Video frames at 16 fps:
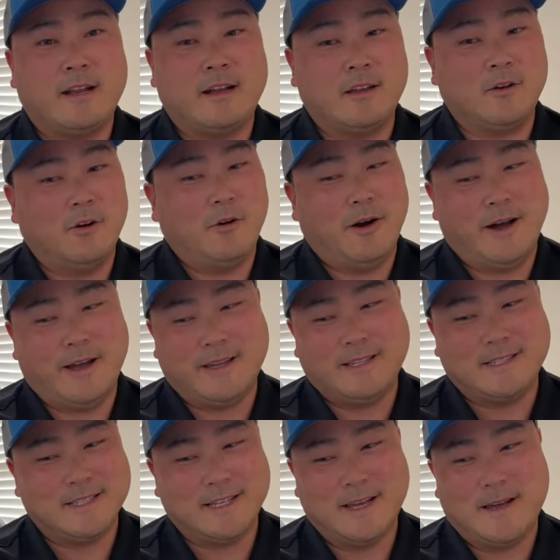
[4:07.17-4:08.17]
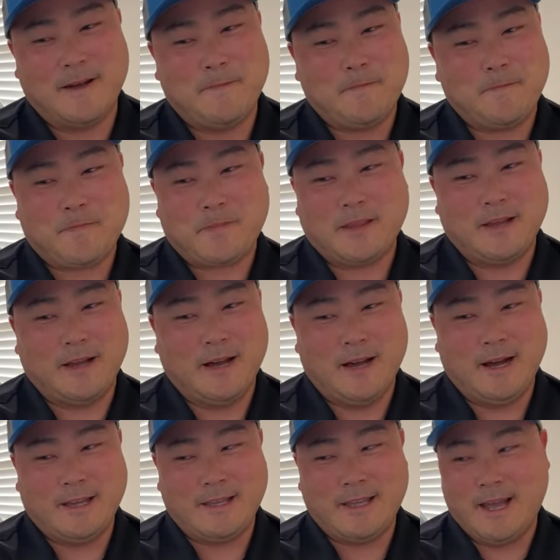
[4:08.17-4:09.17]
Otherwise,
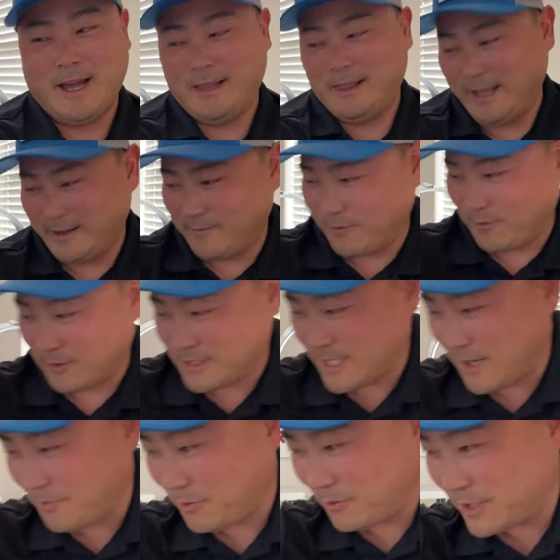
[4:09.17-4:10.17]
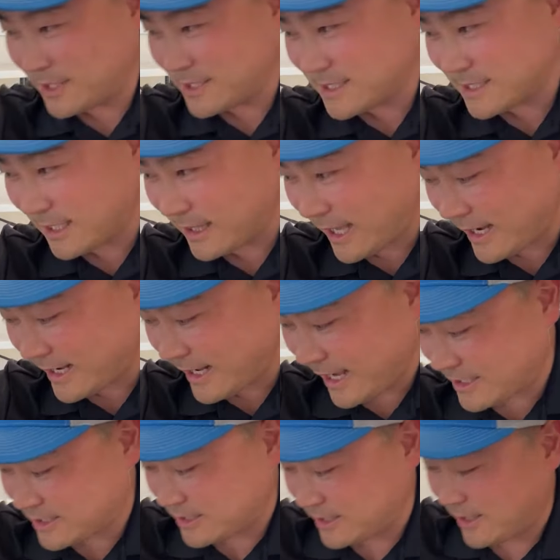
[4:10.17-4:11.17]
yeah, like for example, this is a light
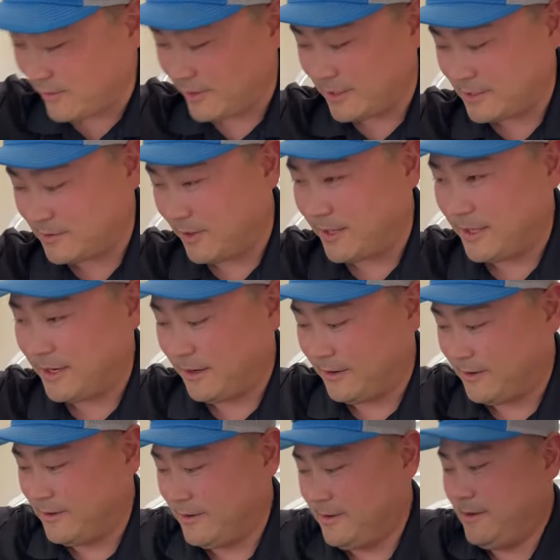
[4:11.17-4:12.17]
action areas right here.